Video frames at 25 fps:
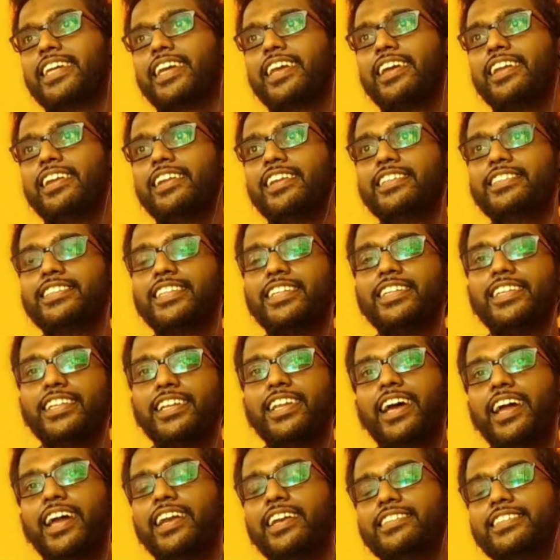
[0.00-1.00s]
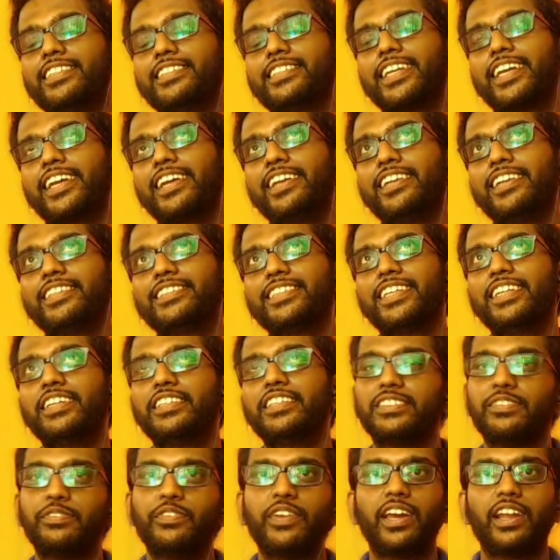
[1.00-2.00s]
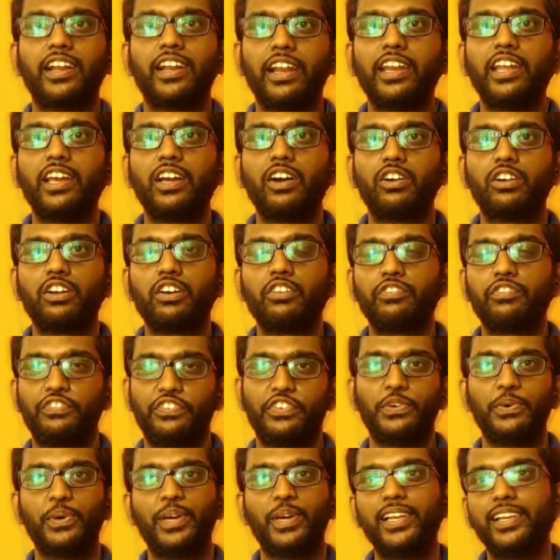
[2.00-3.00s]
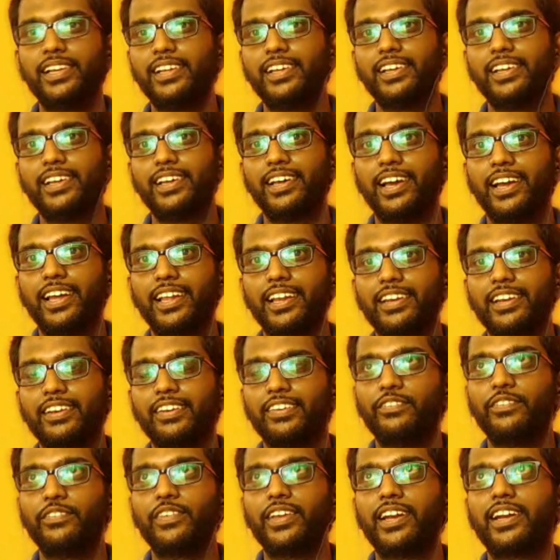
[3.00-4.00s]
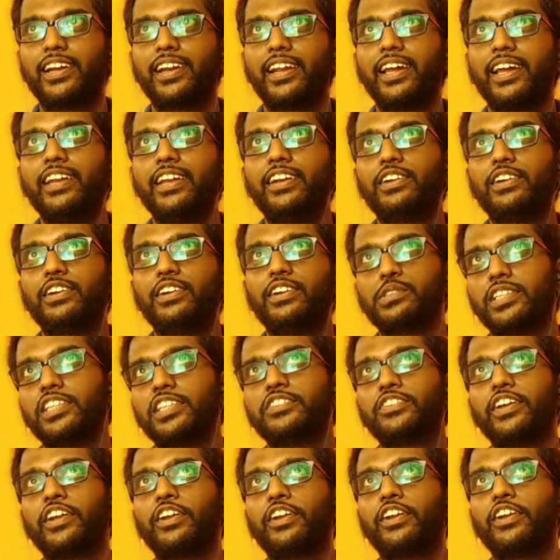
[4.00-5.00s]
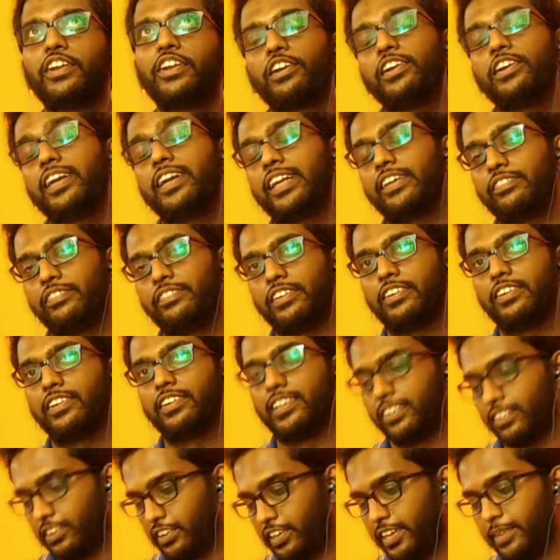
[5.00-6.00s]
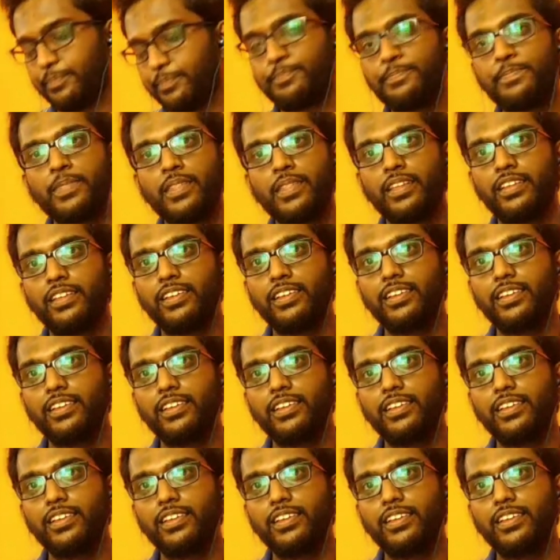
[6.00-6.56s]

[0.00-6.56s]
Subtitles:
and the second reason is we are running out of fuel, and we are trying to search for an alternative fuel. Okay,